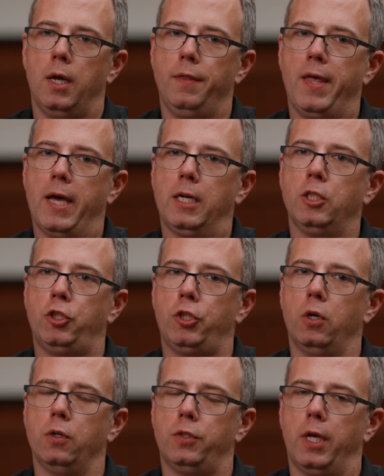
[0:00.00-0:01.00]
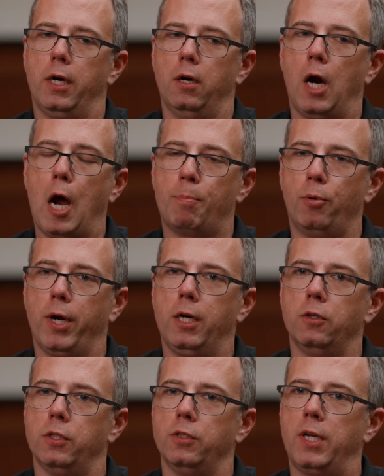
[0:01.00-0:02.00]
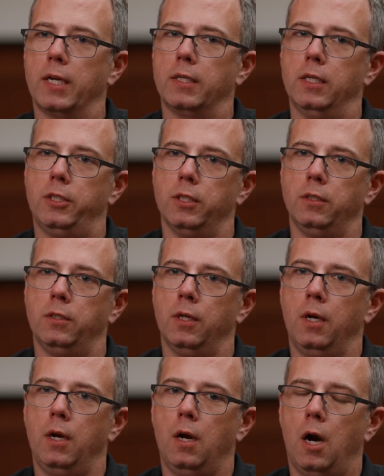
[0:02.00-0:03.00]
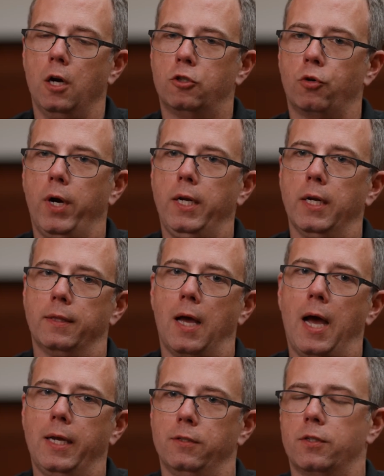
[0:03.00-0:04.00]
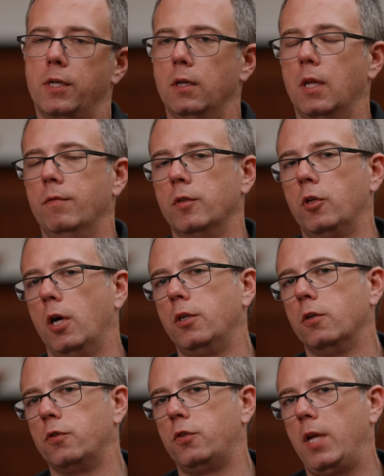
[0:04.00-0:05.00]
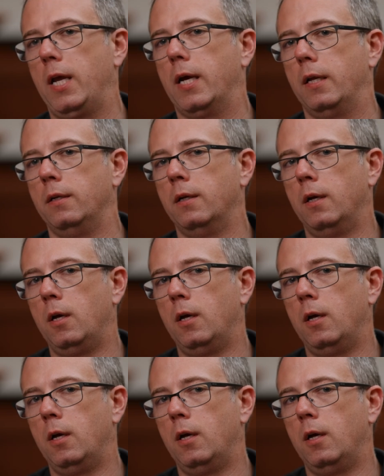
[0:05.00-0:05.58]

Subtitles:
And that ensures that our operators and technicians are trained at the highest skill level to understand